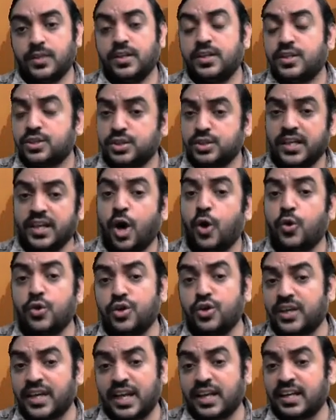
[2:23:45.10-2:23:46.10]
so then how do
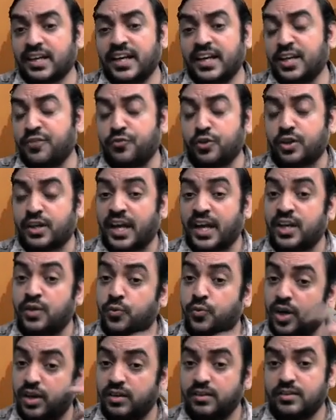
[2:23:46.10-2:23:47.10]
you calculate if you
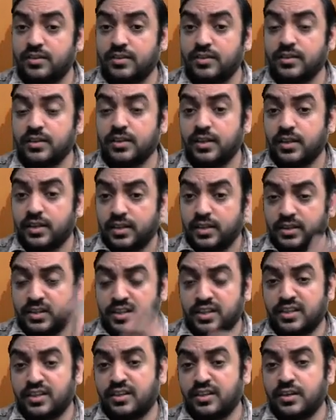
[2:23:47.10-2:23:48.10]
convert
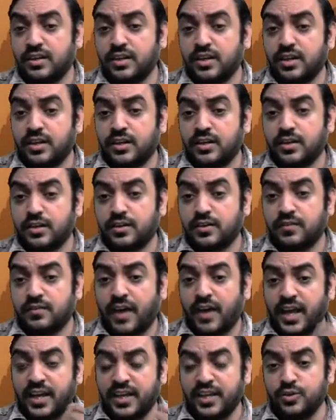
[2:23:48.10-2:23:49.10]
the uh,
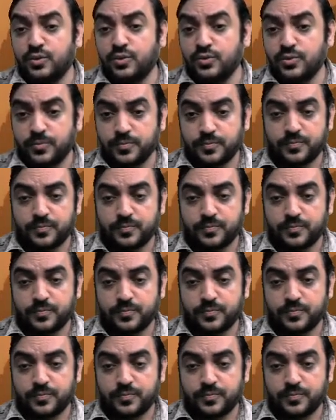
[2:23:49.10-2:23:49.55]
value?